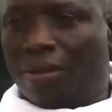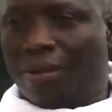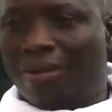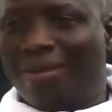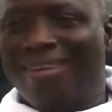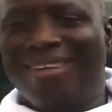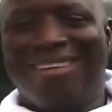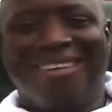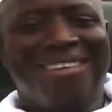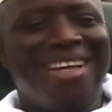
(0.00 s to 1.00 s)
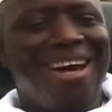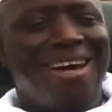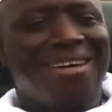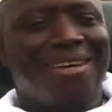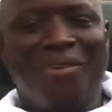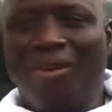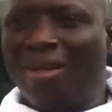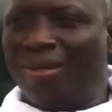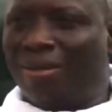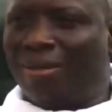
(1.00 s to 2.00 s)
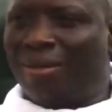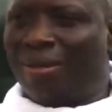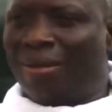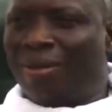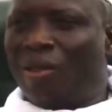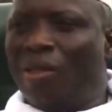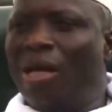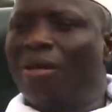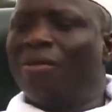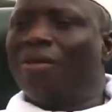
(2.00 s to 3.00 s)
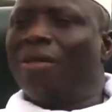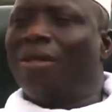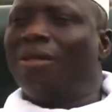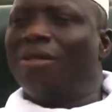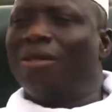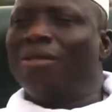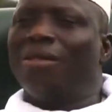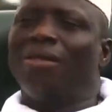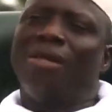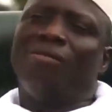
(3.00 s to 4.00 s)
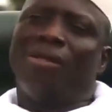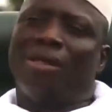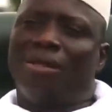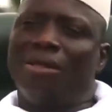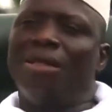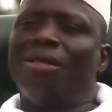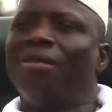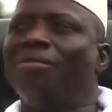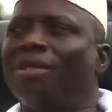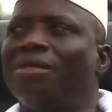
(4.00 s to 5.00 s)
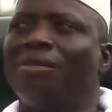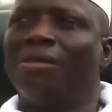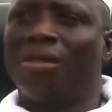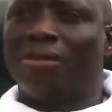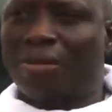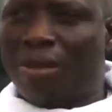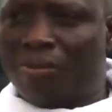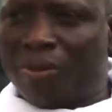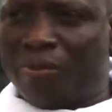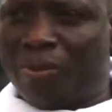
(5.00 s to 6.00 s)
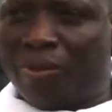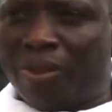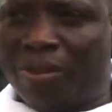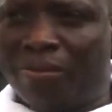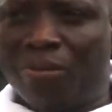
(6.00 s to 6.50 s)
Uh, yeah. yeah. Now, in, in the slave trade, doesn't Africans get captured people in the